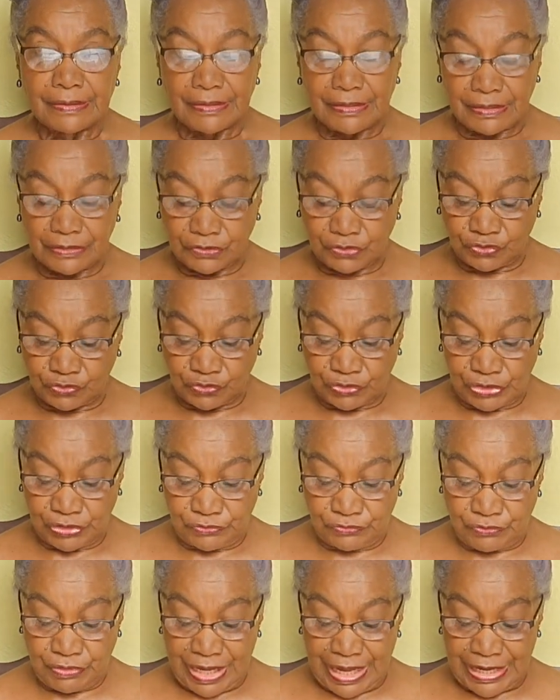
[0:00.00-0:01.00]
The tree
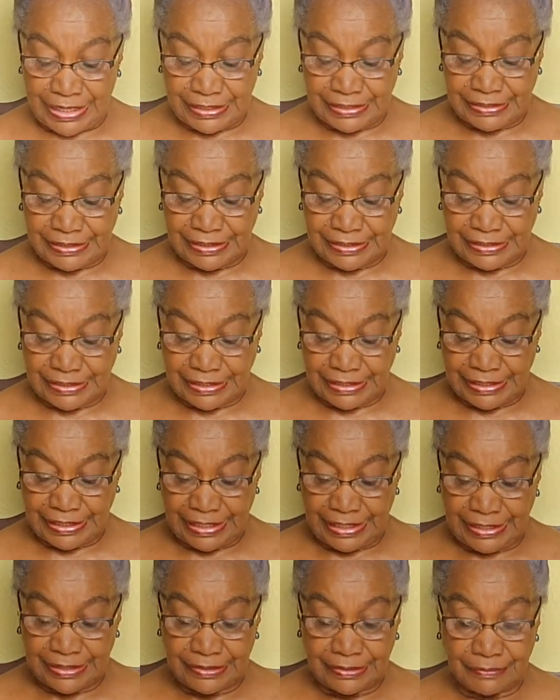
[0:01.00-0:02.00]
rises
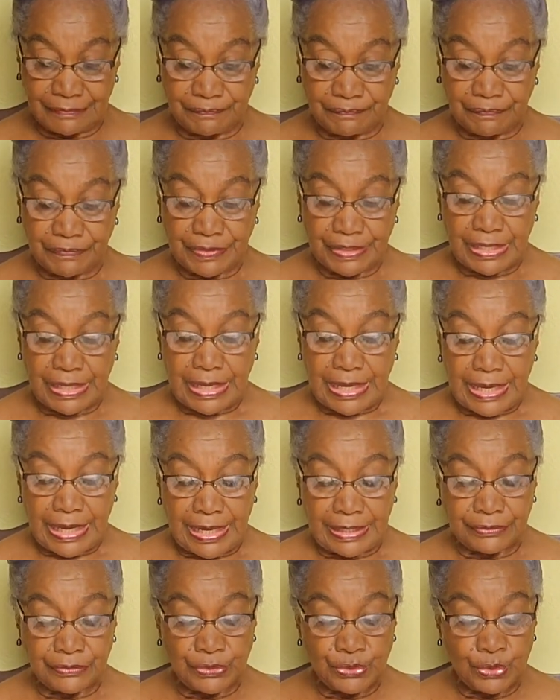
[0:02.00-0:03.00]
again,
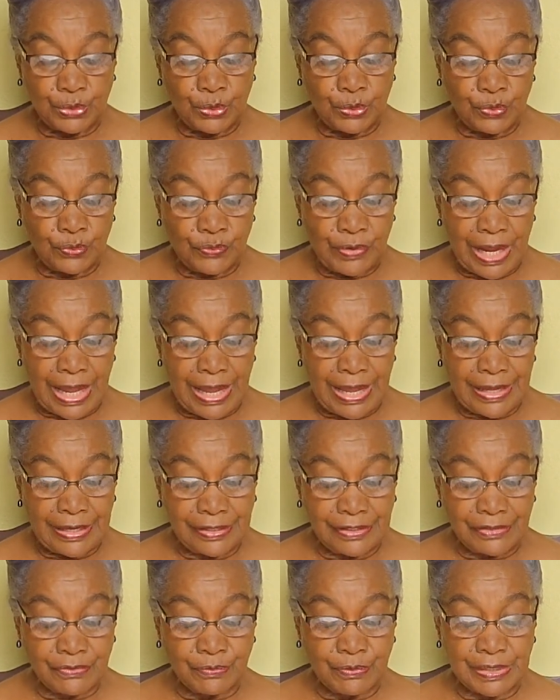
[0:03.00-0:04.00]
and you
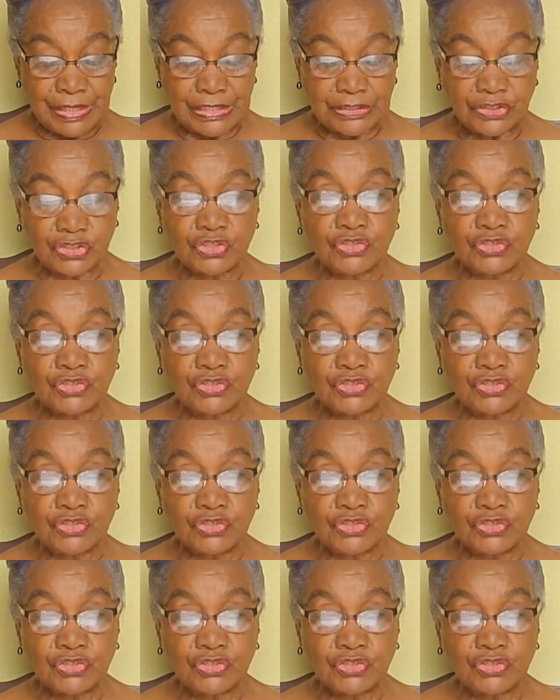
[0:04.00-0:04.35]
rise with its